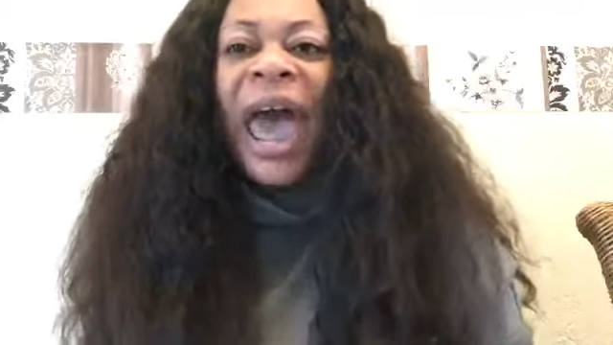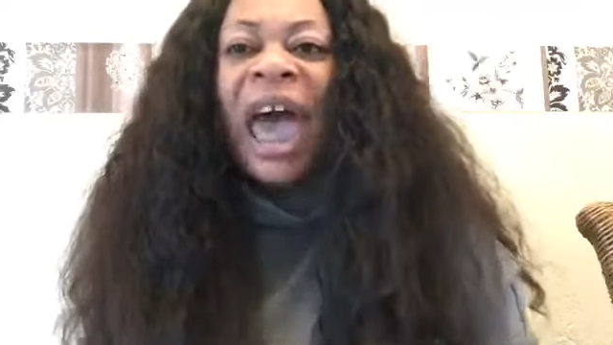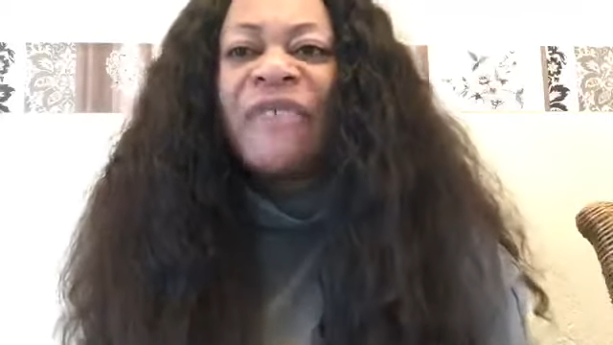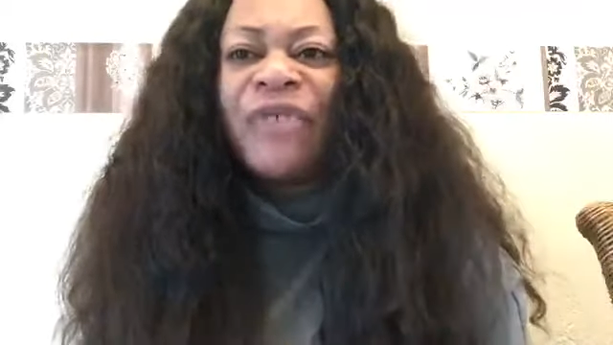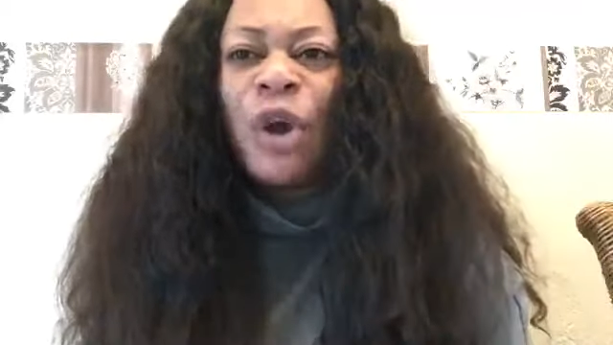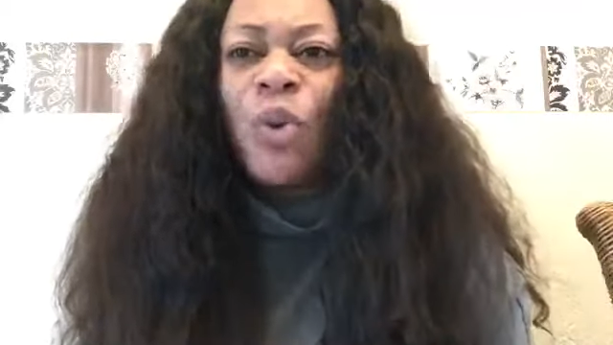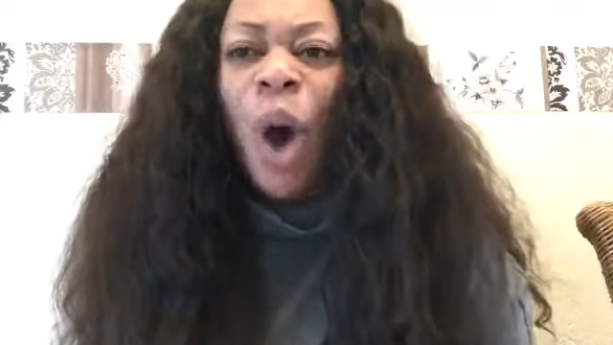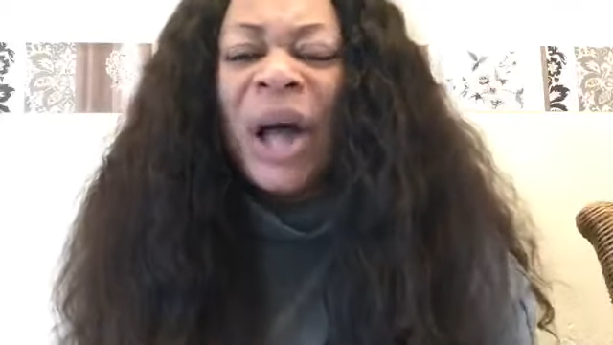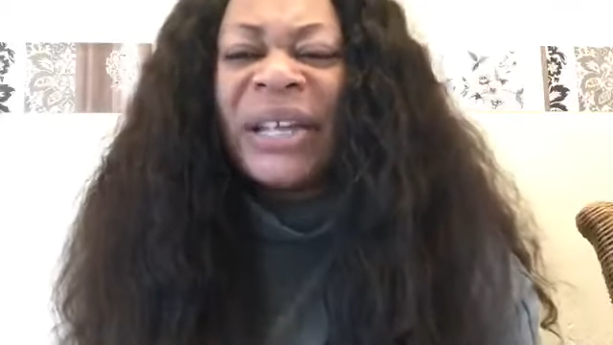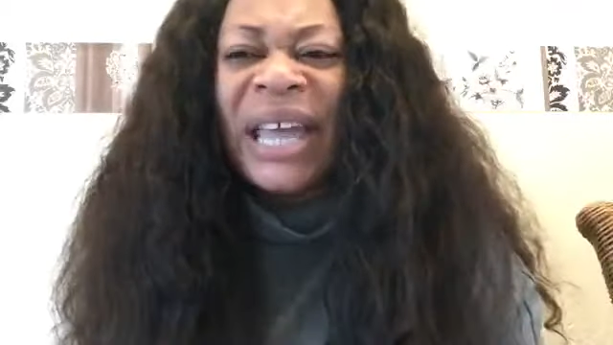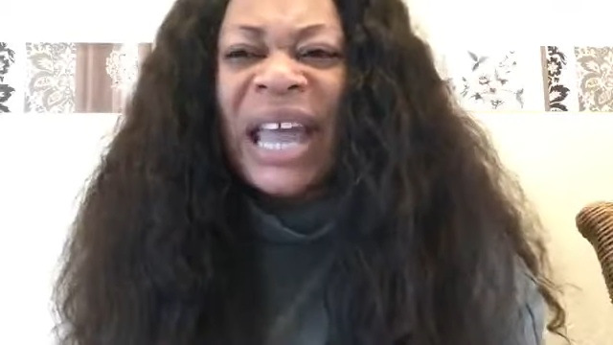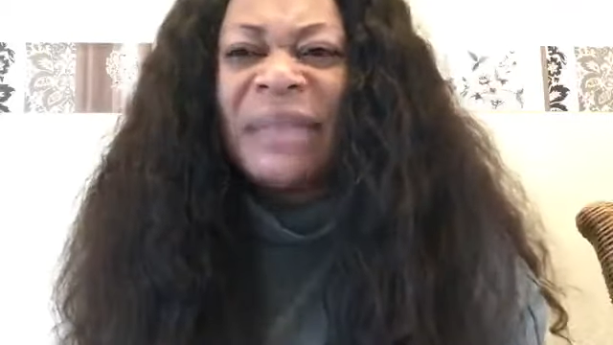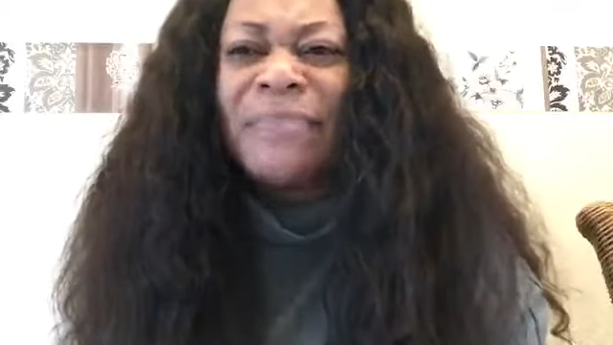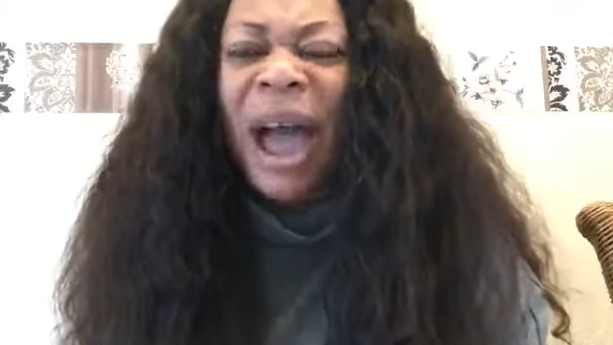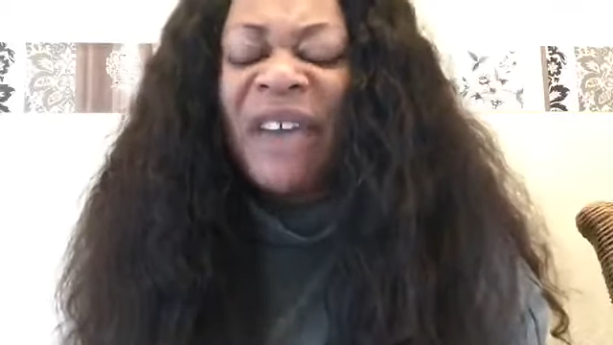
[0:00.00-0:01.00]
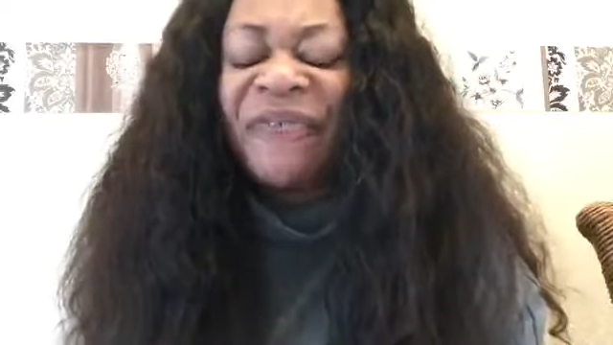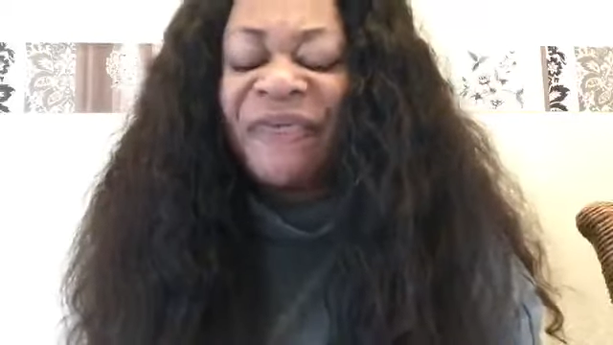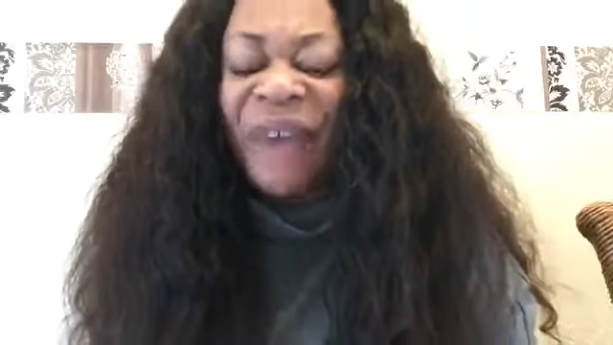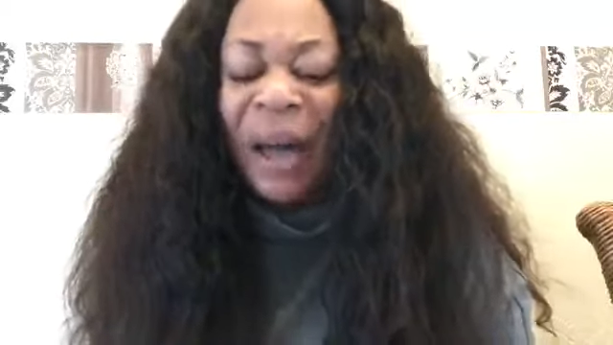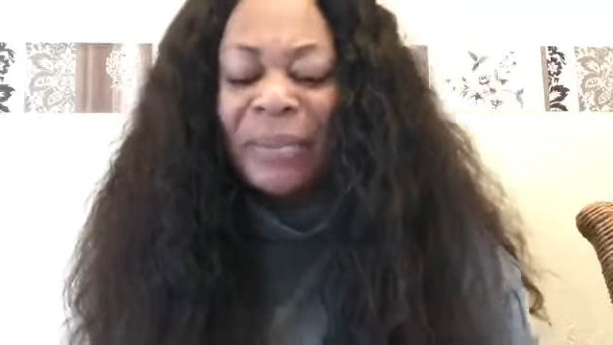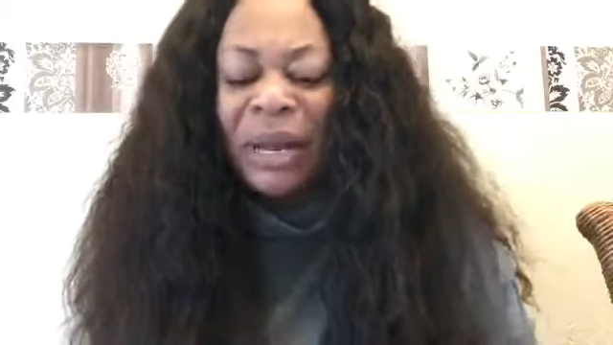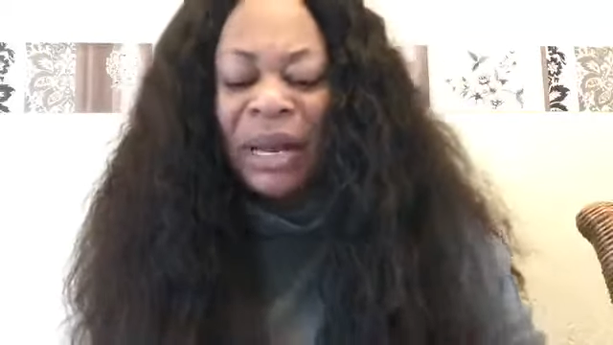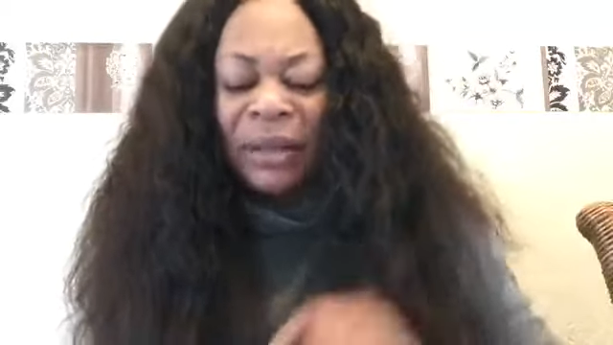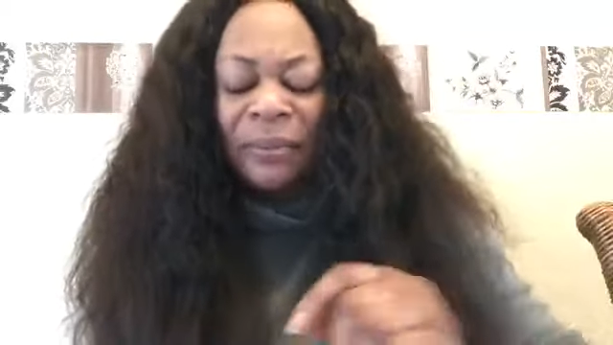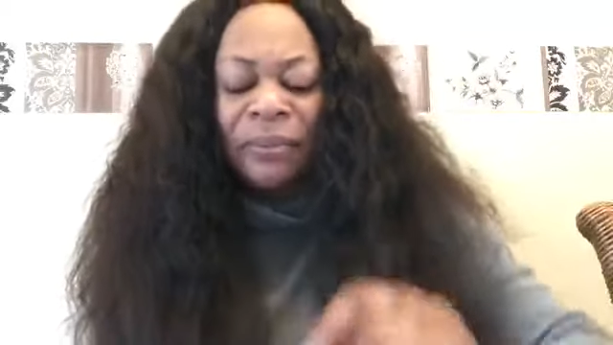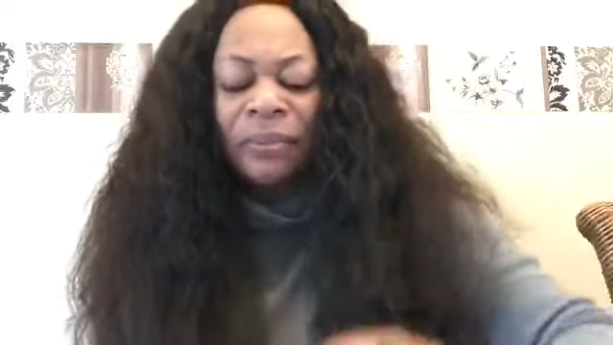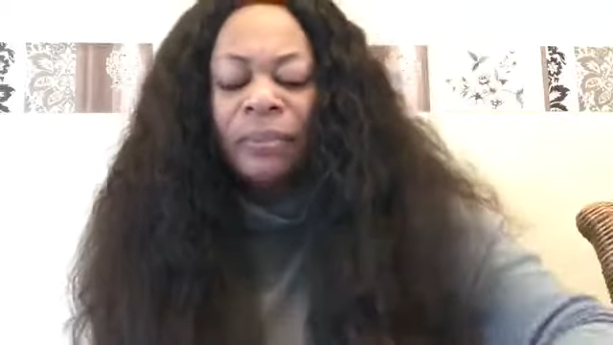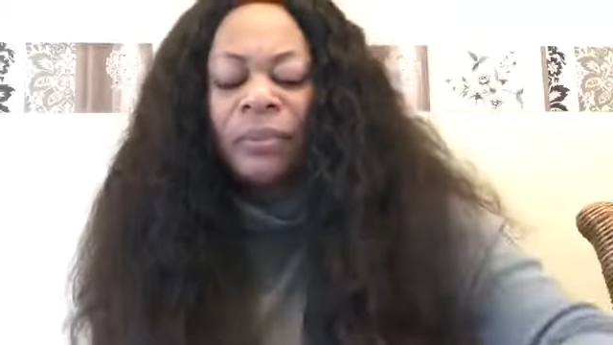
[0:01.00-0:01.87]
everyone in my family